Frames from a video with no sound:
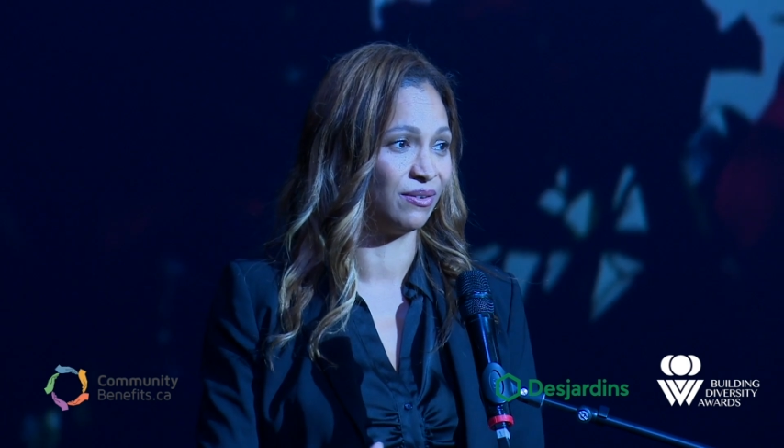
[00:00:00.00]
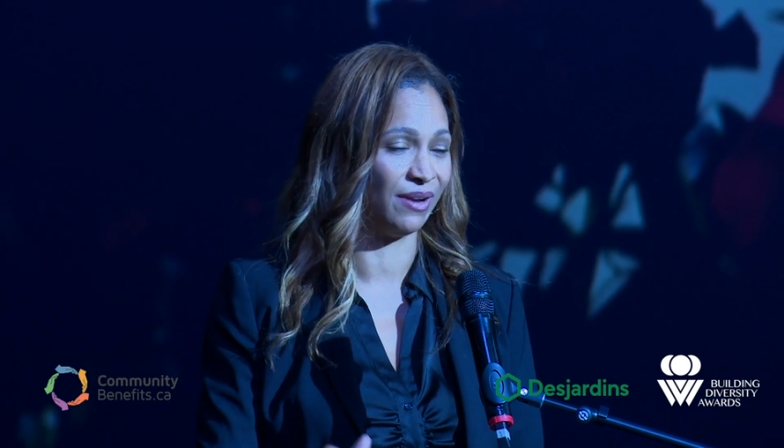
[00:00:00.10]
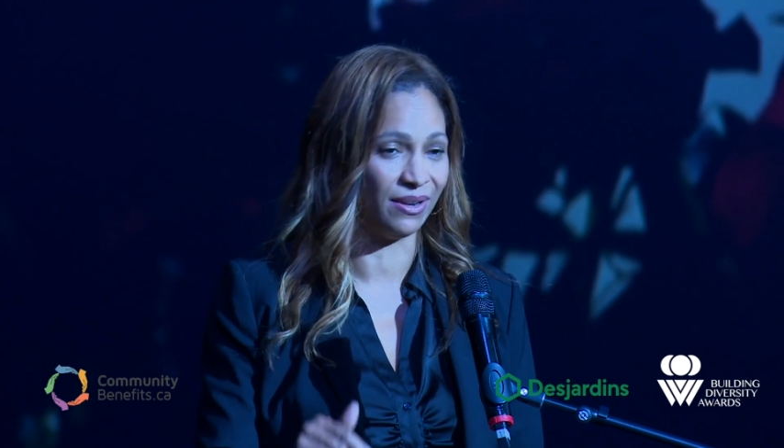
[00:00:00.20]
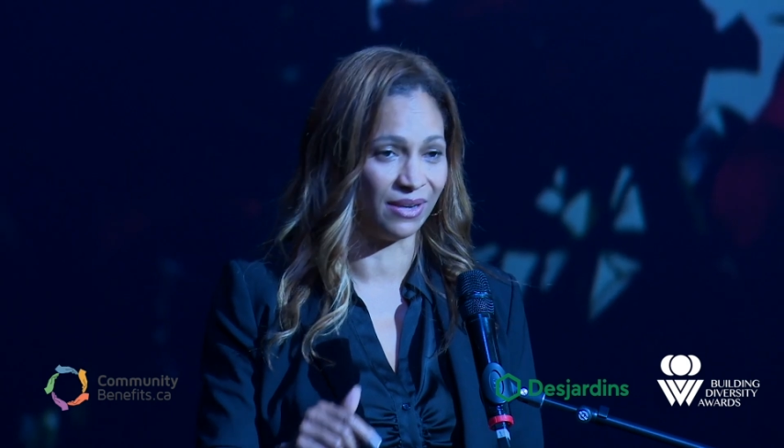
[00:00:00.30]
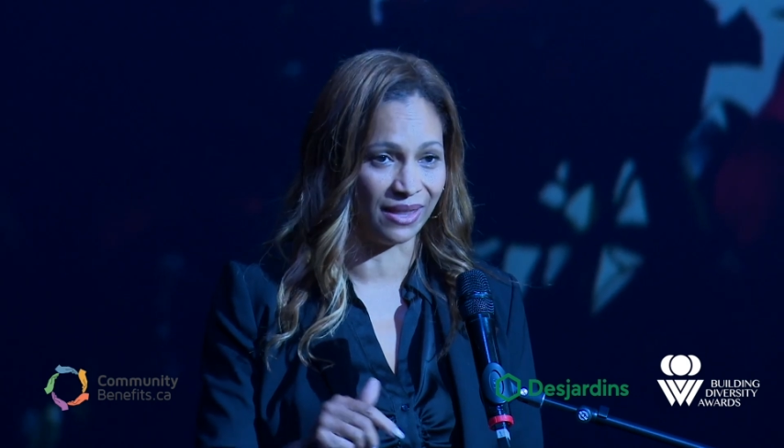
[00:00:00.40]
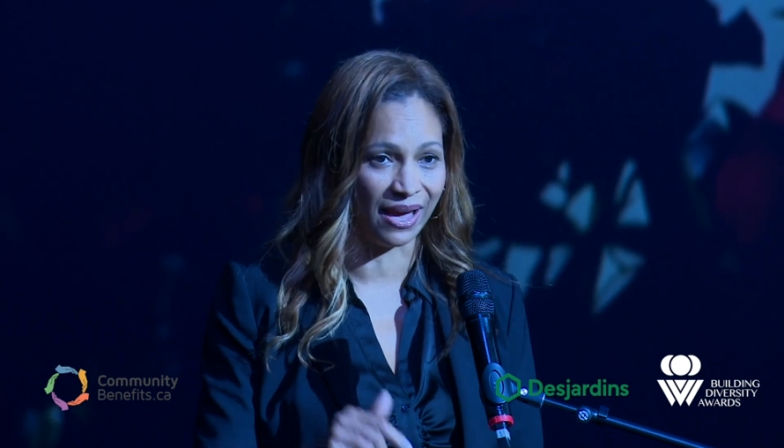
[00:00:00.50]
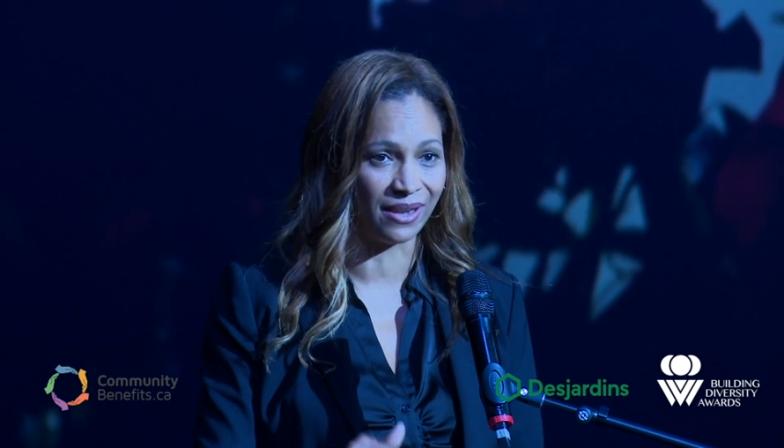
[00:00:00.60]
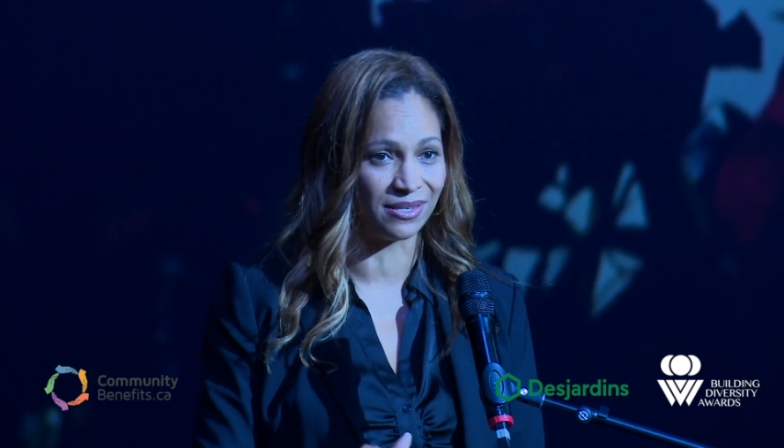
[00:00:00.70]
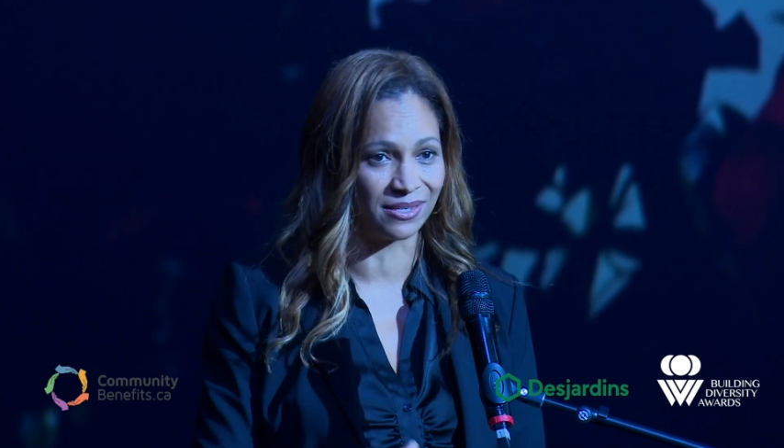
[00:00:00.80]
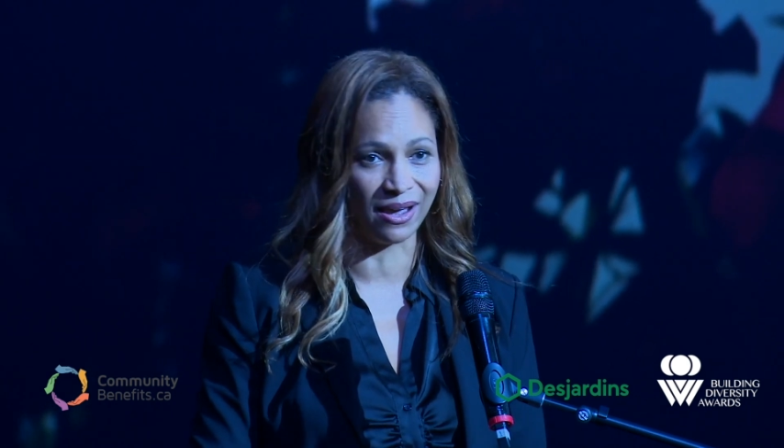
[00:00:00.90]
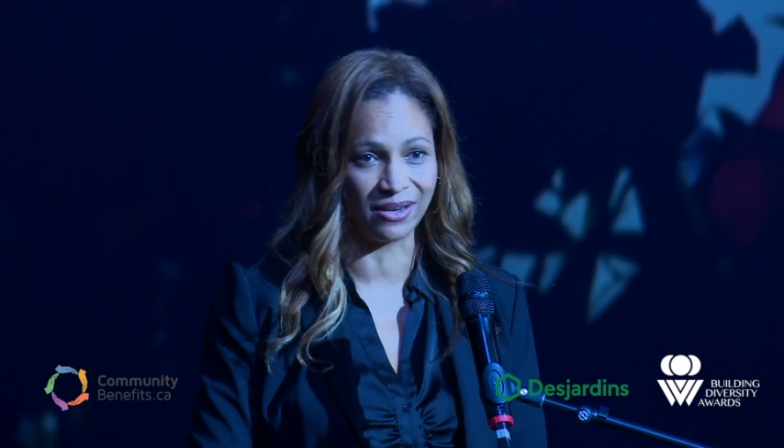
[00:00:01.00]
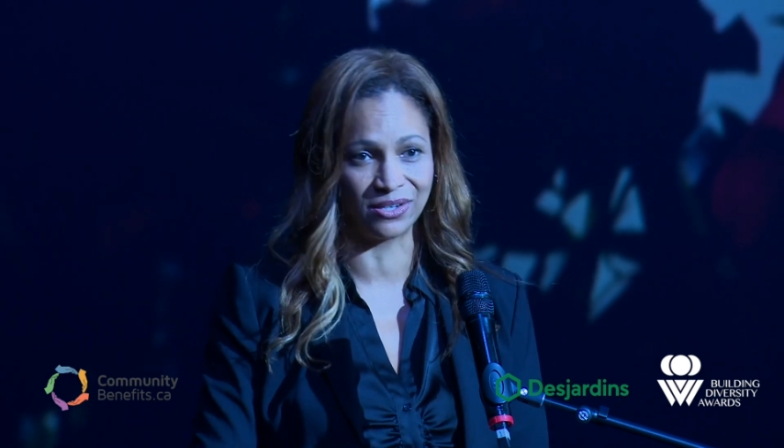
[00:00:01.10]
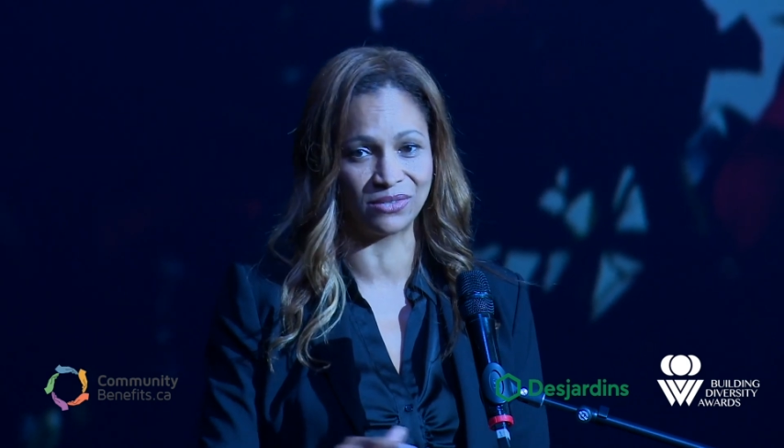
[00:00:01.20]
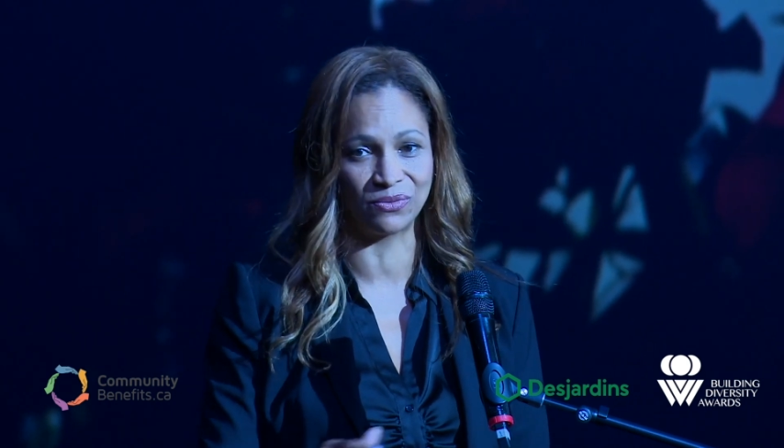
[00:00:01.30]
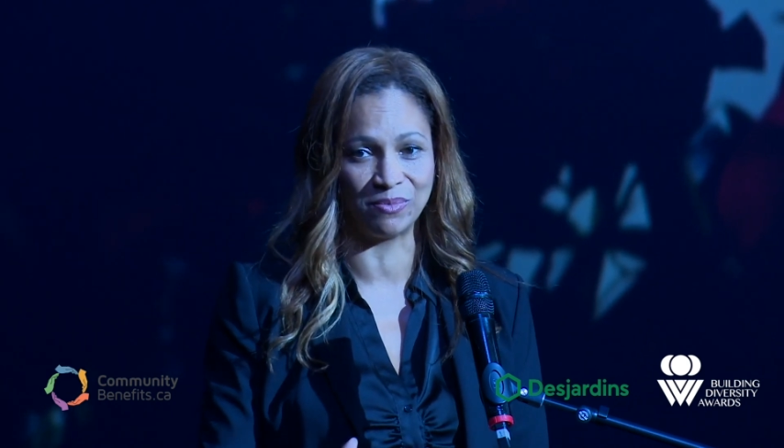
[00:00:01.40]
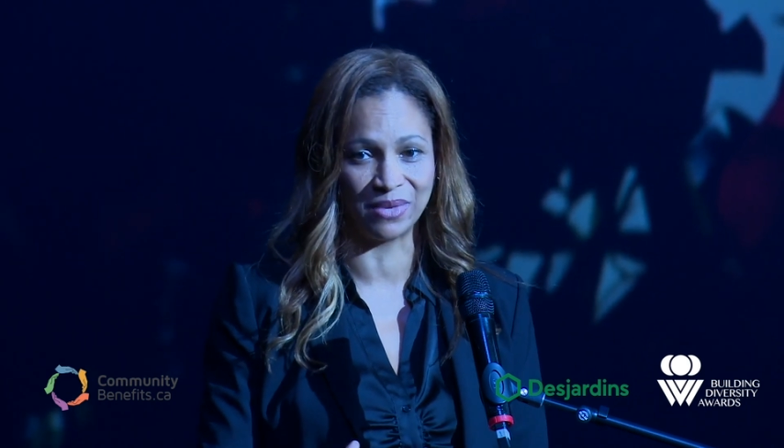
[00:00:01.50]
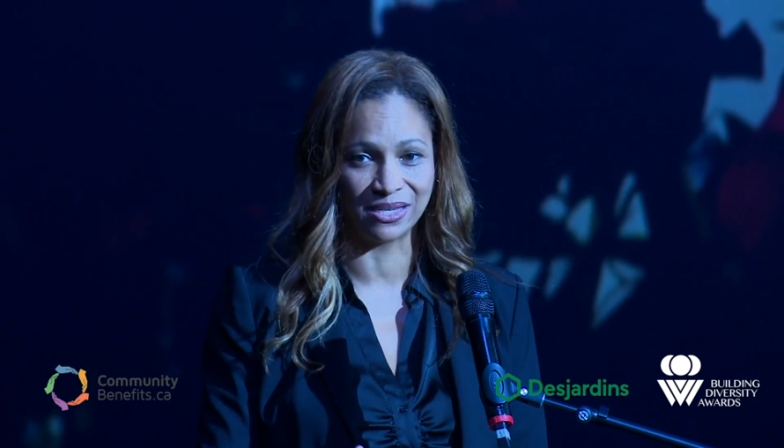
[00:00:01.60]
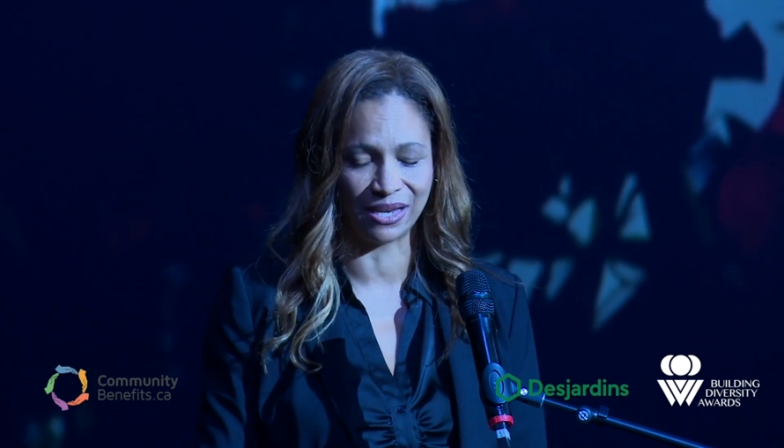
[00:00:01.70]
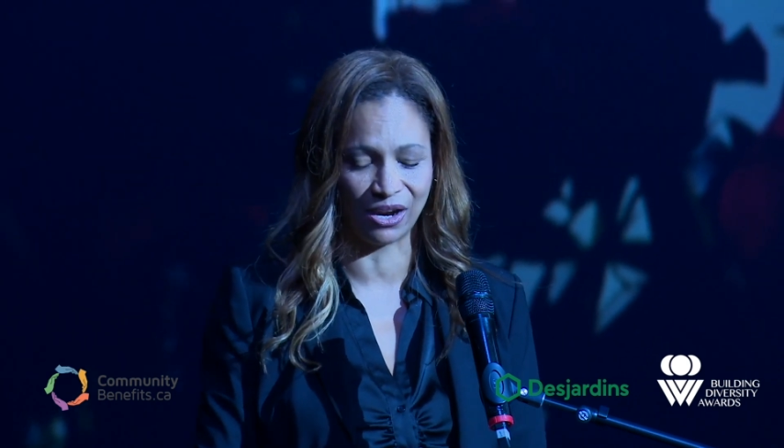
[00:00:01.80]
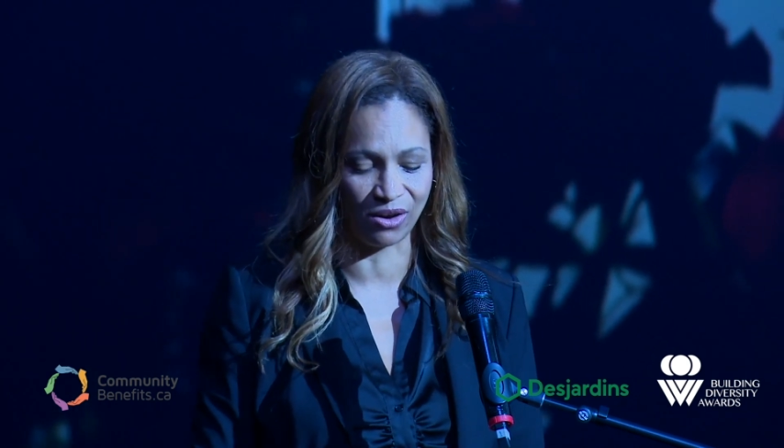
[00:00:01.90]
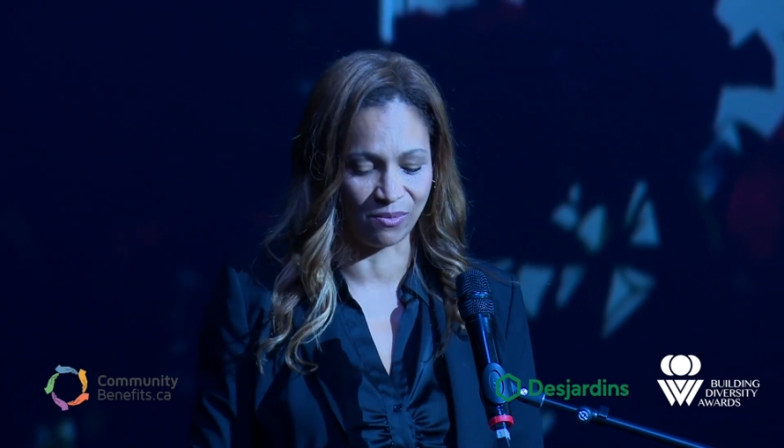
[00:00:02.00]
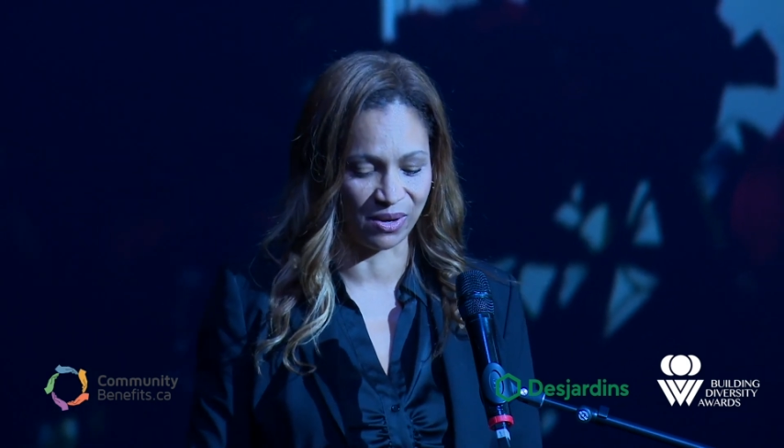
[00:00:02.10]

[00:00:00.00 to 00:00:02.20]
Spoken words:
right? And that is not just from this era,